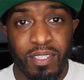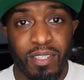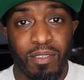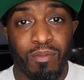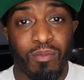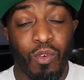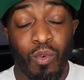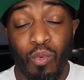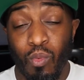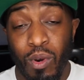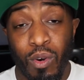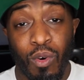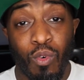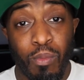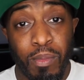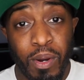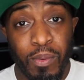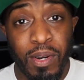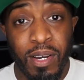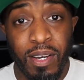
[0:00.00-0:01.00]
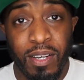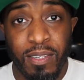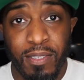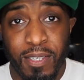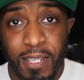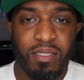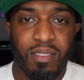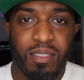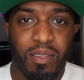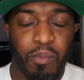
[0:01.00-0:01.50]
All my work.
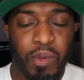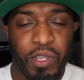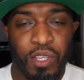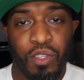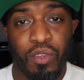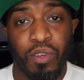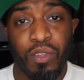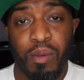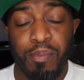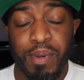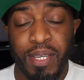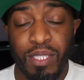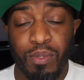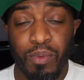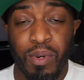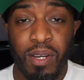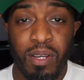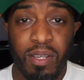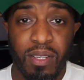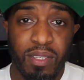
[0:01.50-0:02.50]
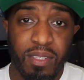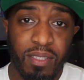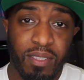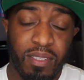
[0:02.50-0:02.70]
And when you're doing your best work,